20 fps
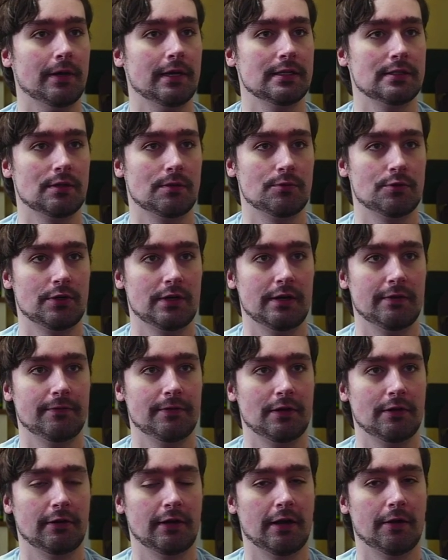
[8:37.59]
So I'm trying to
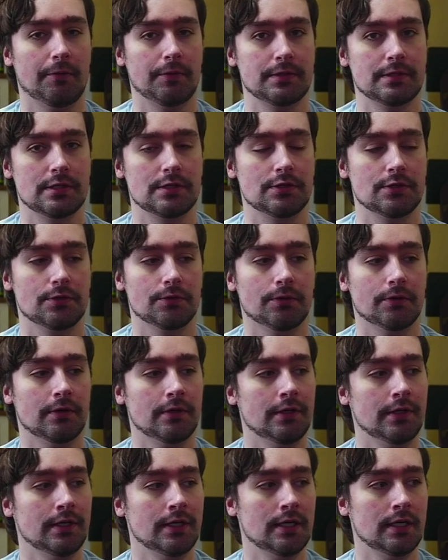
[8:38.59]
figure out what to do
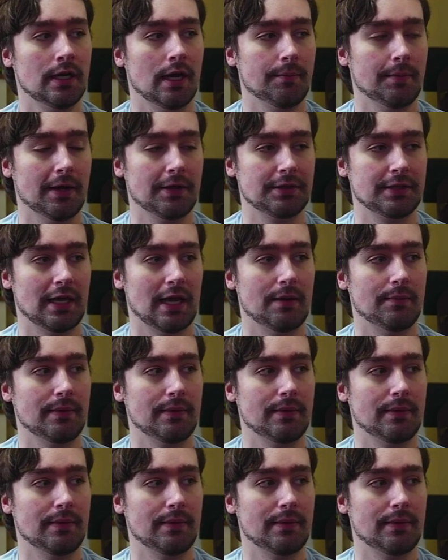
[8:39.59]
about that.